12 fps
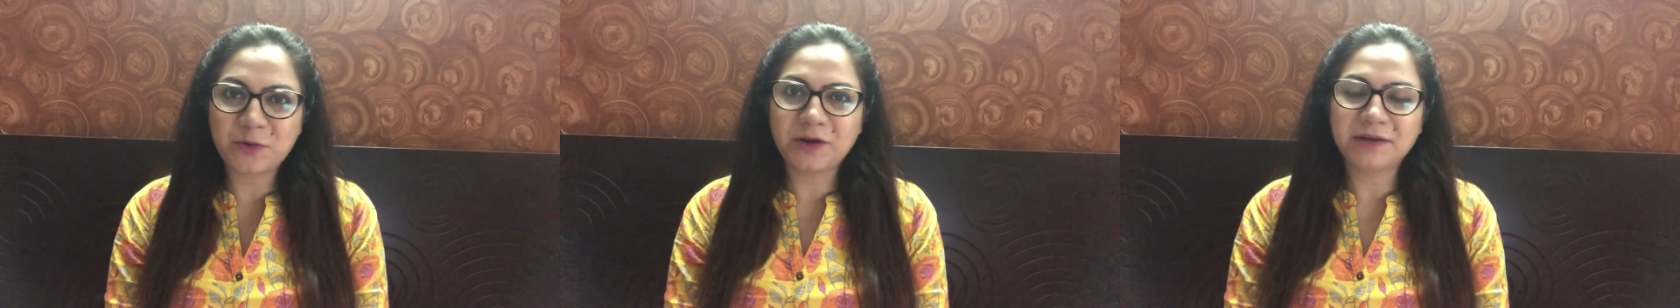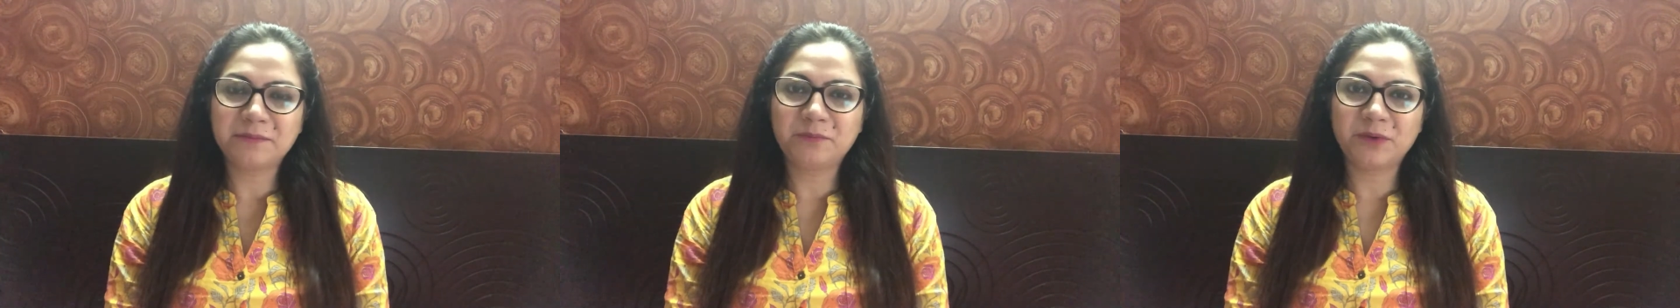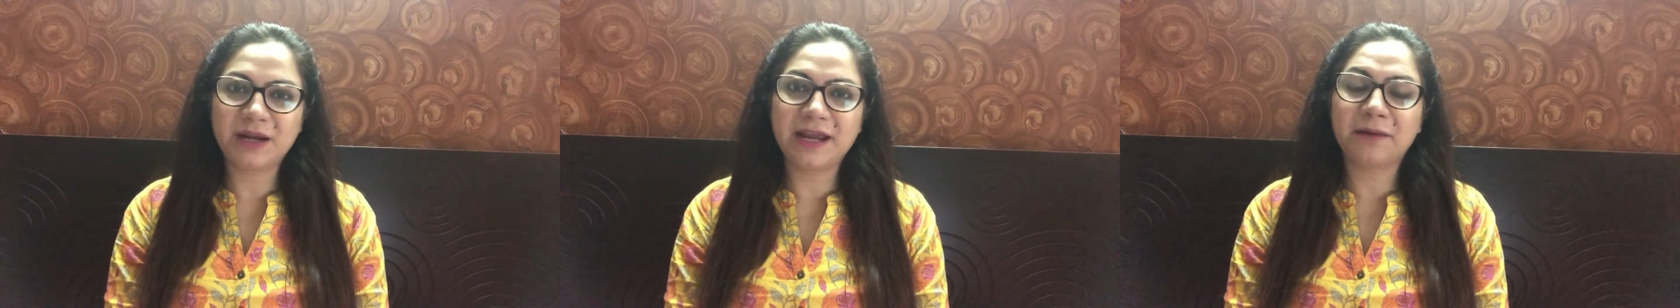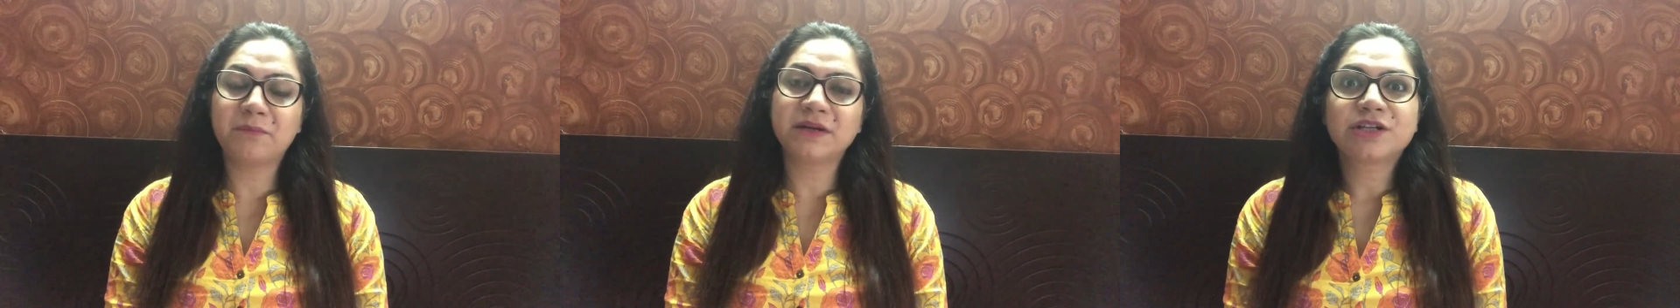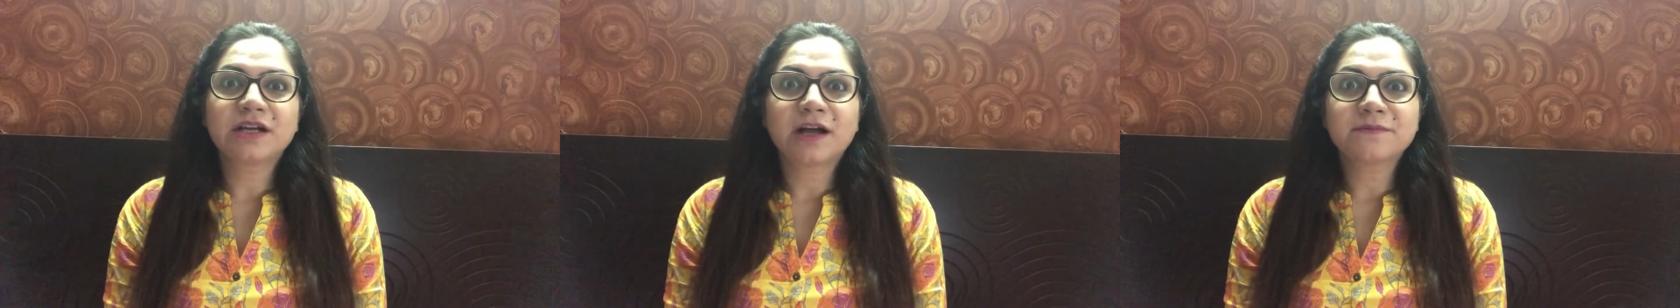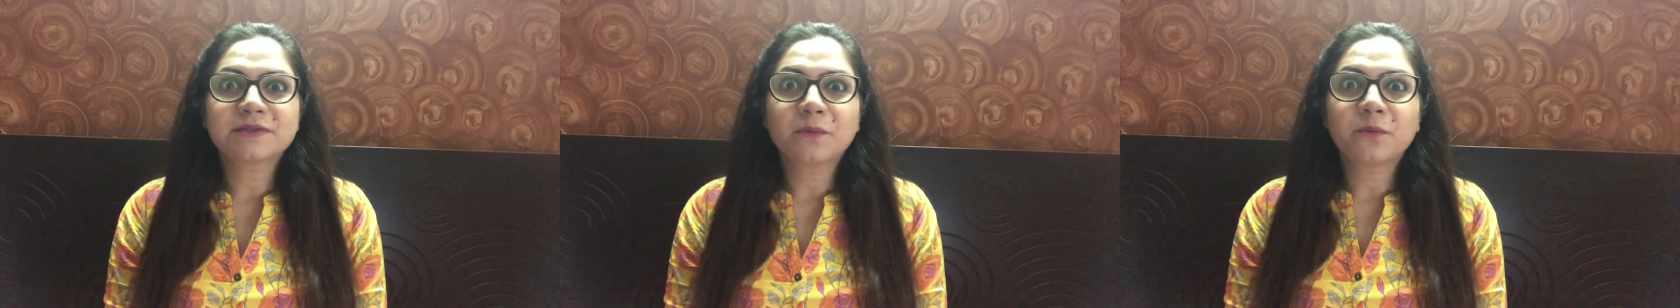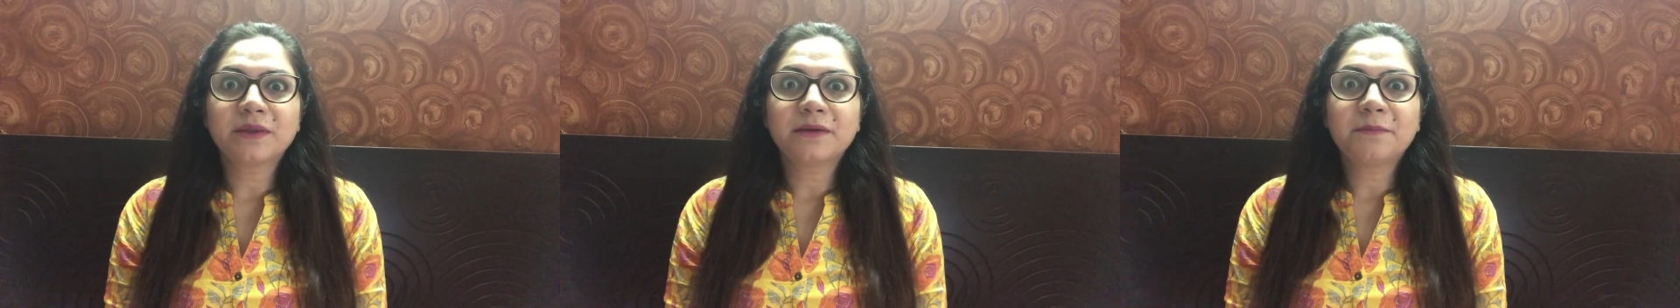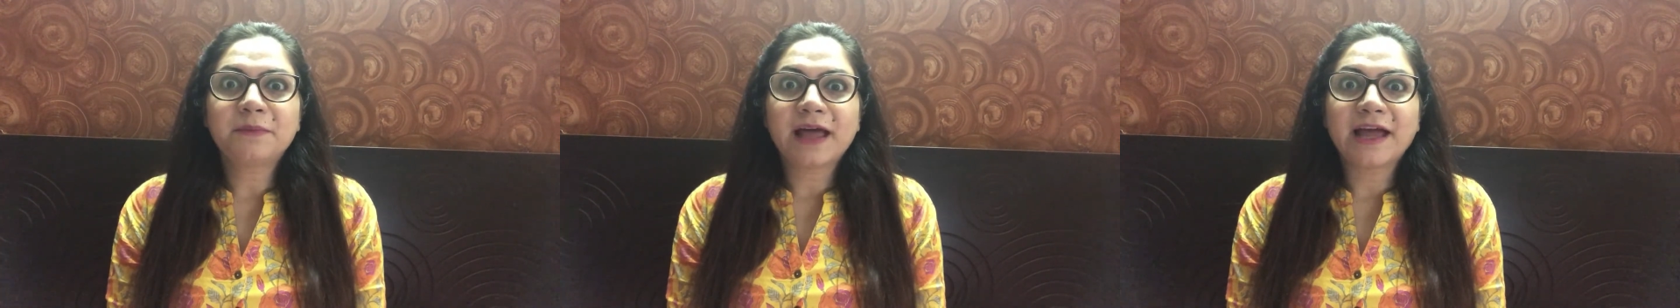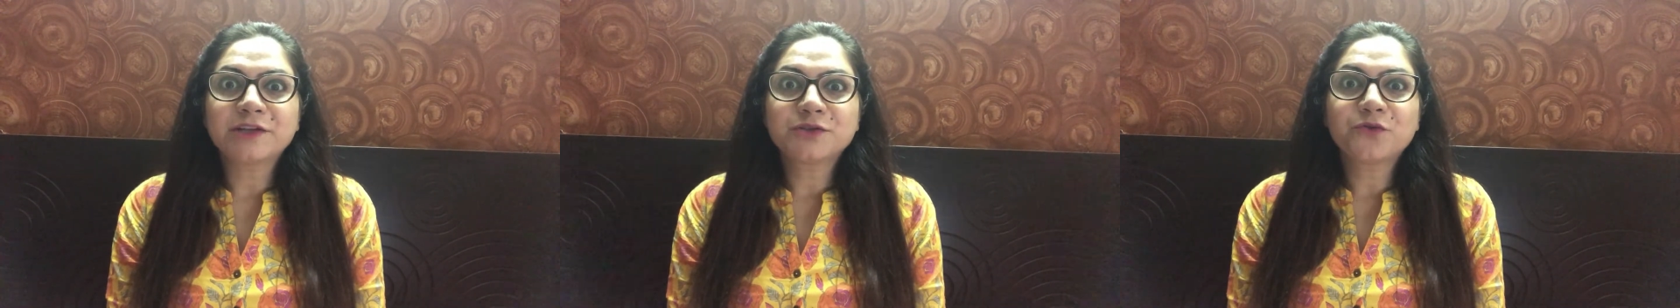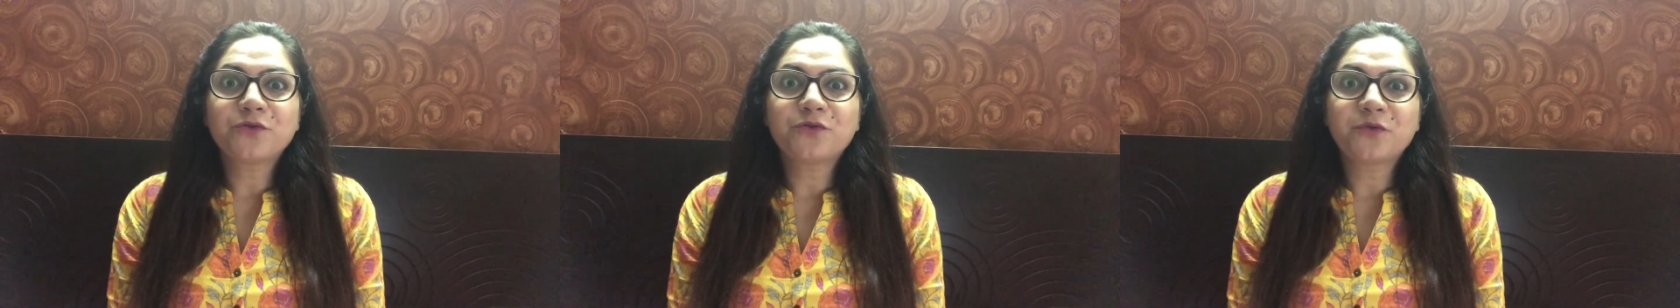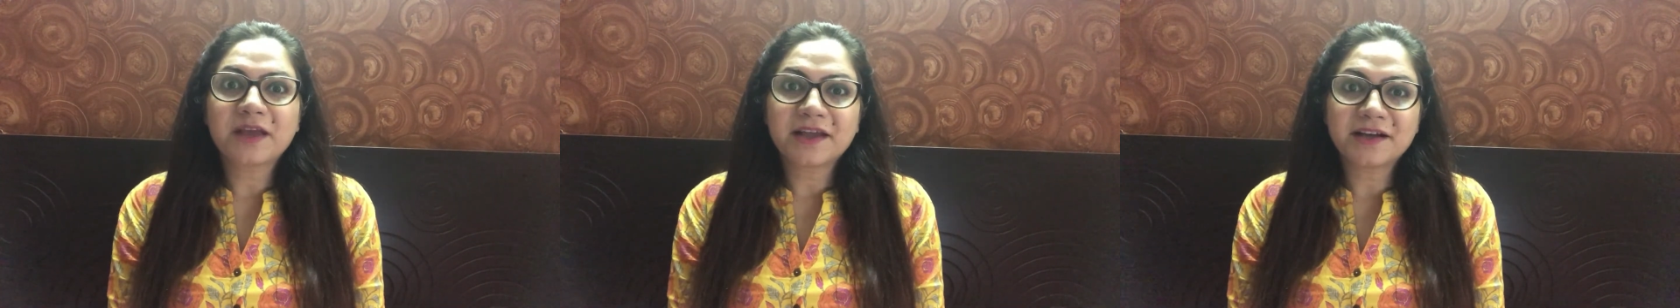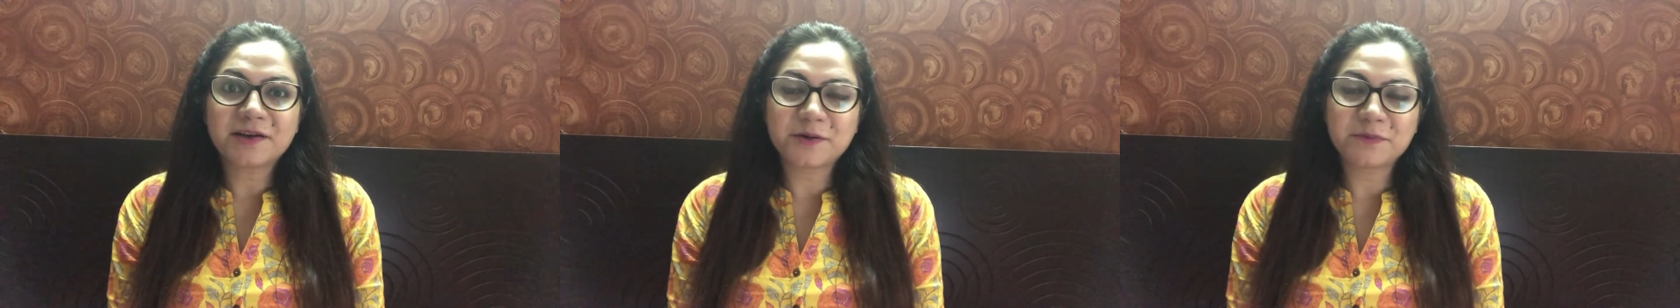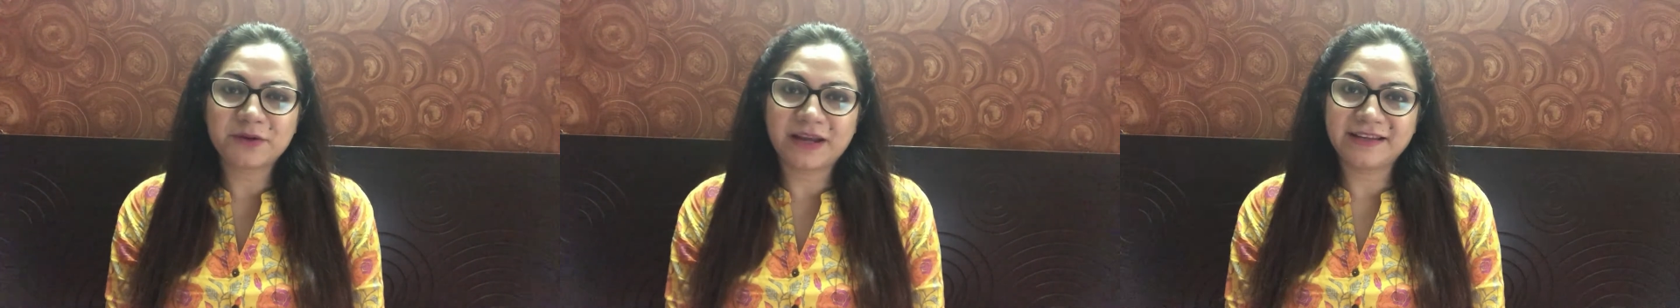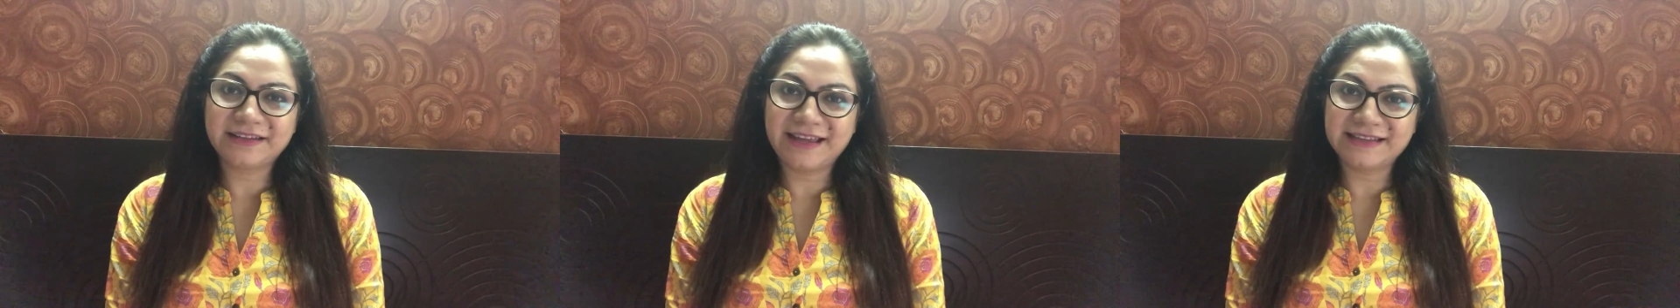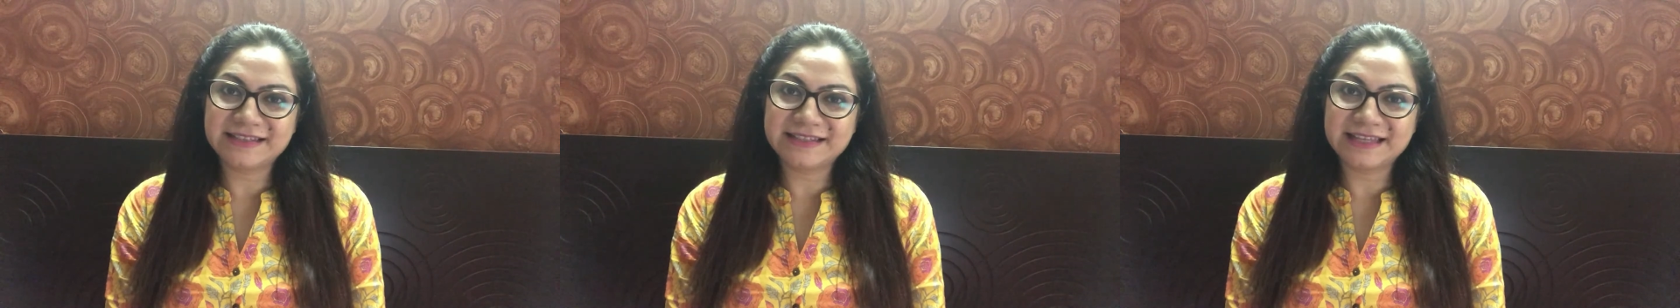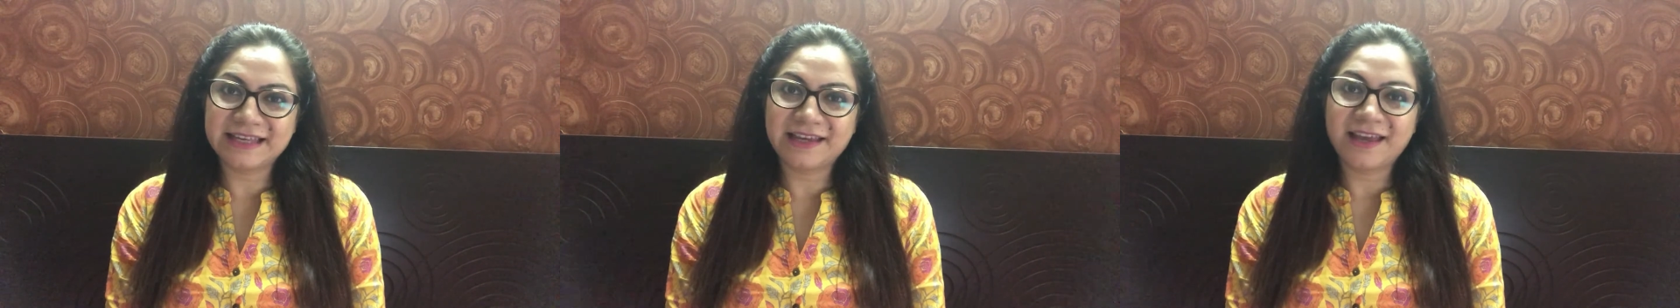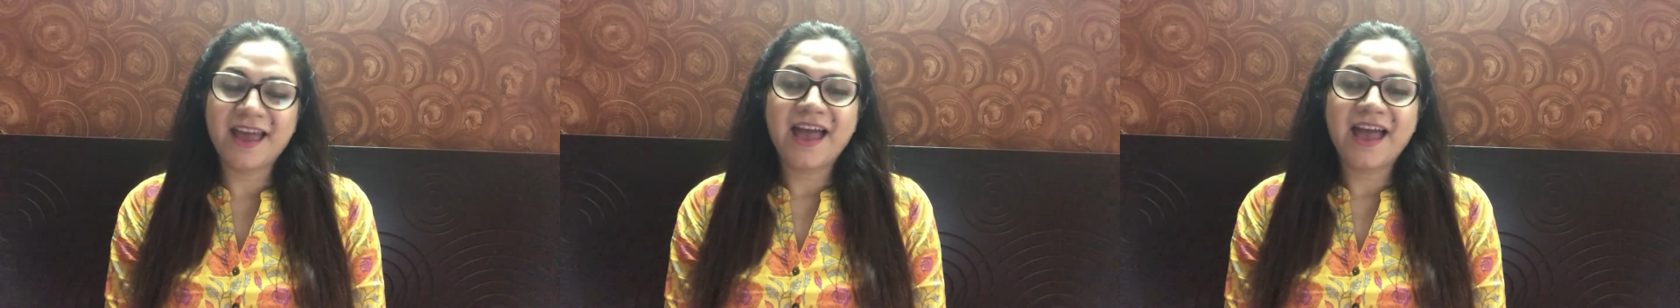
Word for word: on a break but she comes up with a plan to fake her pregnancy